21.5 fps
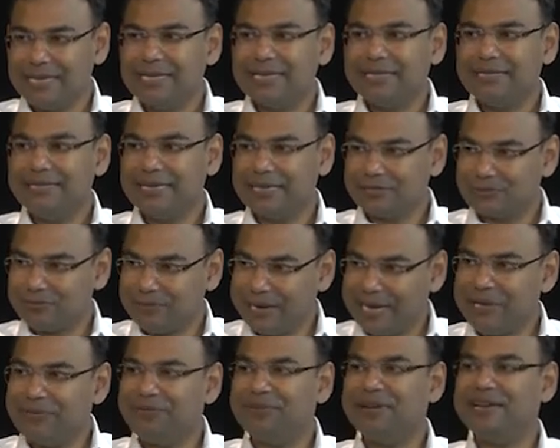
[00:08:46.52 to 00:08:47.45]
That's
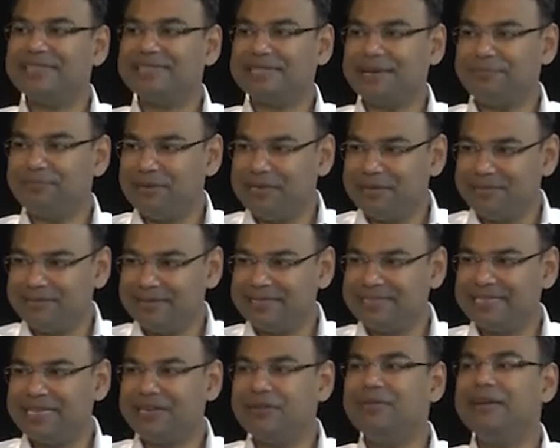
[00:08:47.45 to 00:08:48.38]
why you need
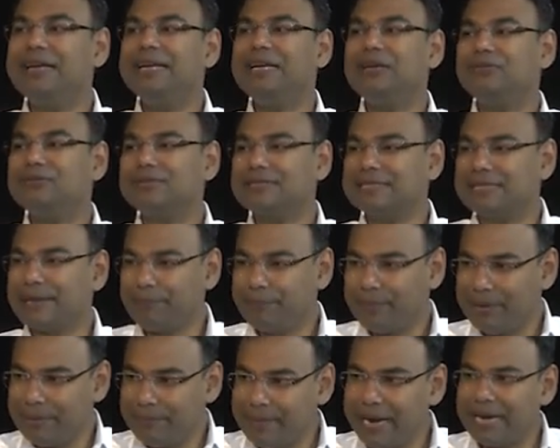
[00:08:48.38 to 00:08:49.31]
supplements and you need to
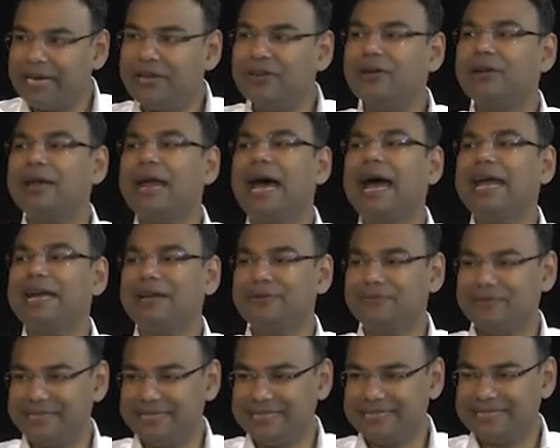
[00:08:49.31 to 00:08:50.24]
supplement your diet
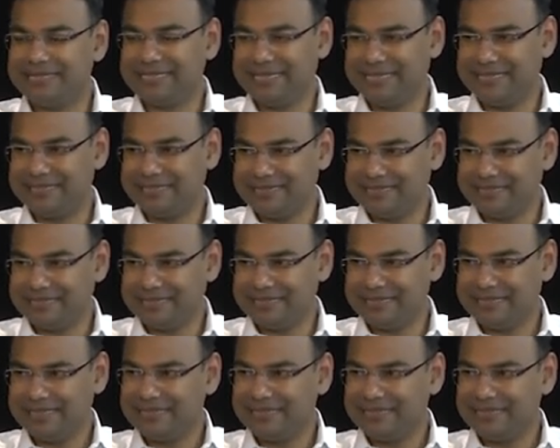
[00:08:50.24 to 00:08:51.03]
with these things.